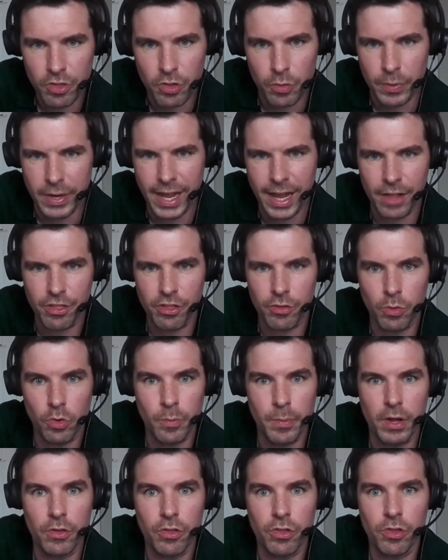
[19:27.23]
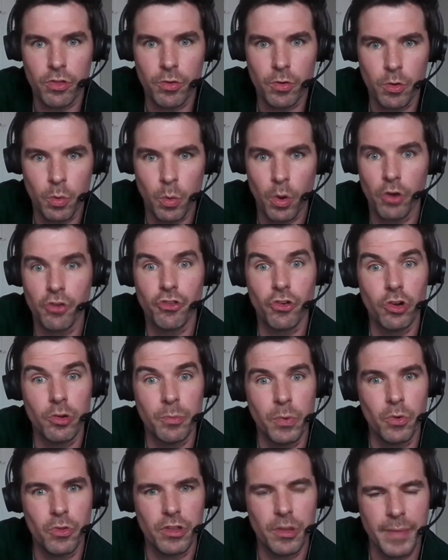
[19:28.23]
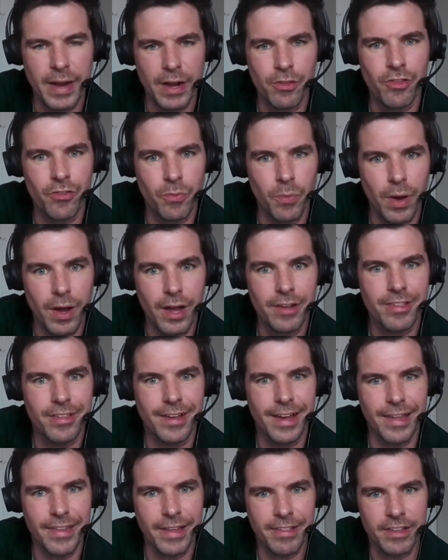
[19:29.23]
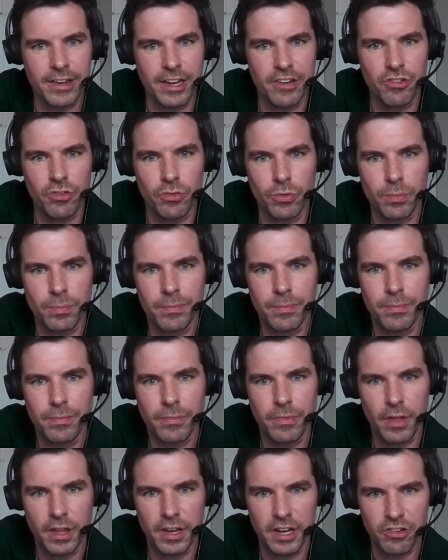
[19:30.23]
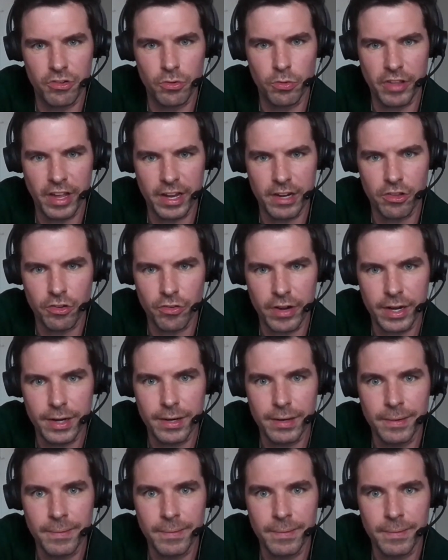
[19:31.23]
So we had to almost quadruple the amount of work to get that initial data in.